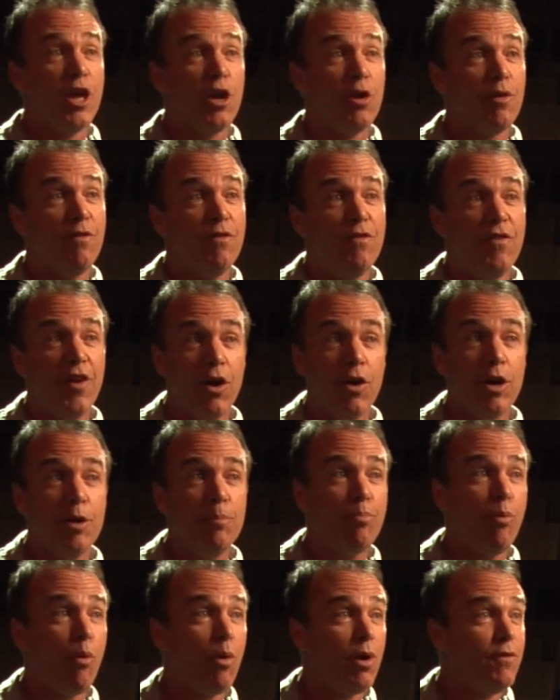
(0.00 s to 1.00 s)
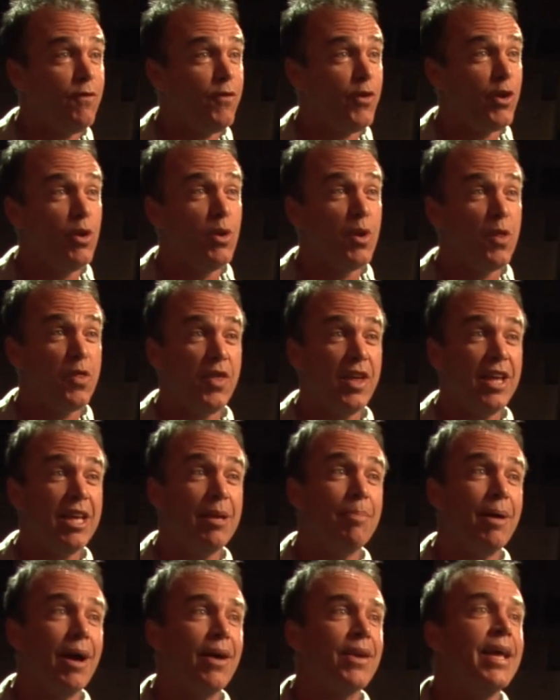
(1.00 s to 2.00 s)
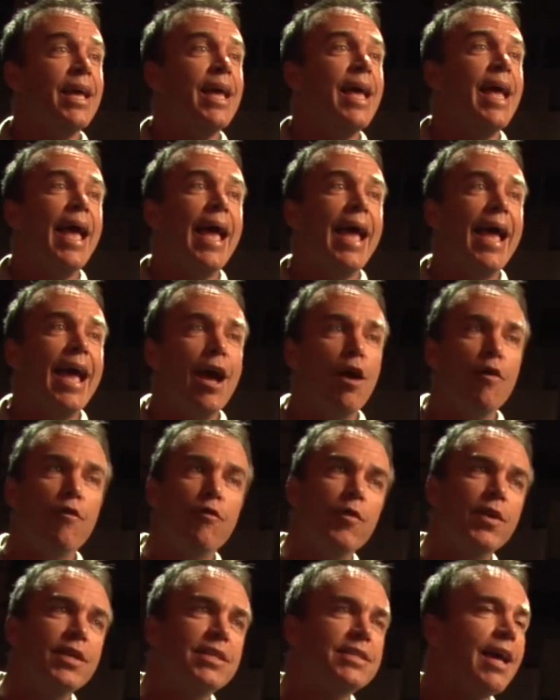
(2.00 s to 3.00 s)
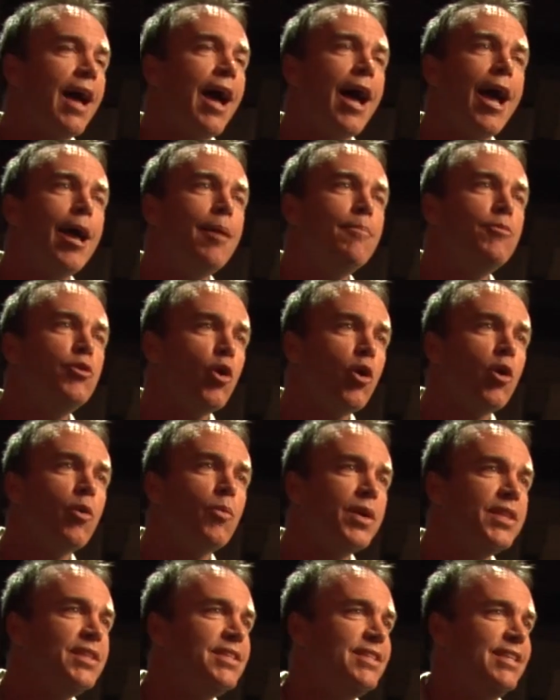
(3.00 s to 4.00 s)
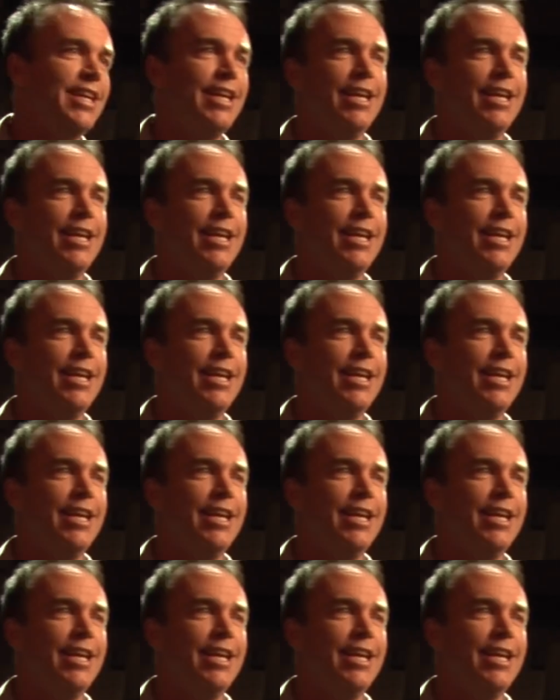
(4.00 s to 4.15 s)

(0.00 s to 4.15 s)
that are very important for you to think about every time you're with